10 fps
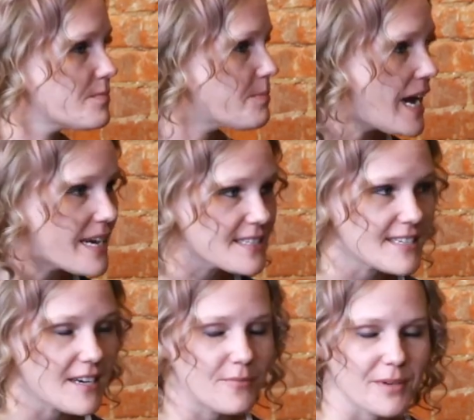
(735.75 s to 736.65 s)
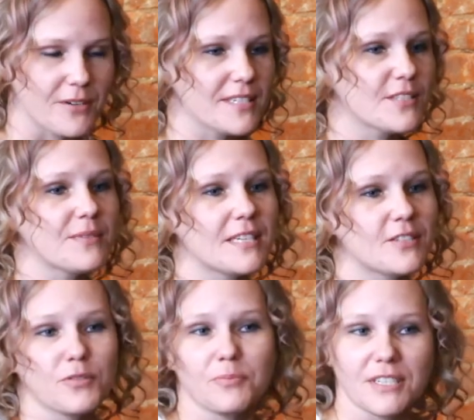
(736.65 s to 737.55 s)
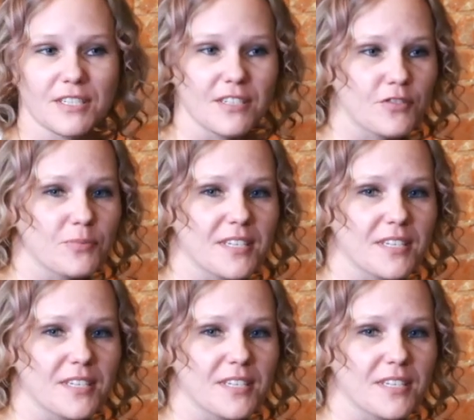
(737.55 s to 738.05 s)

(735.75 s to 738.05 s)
passed out my resume to a bunch of different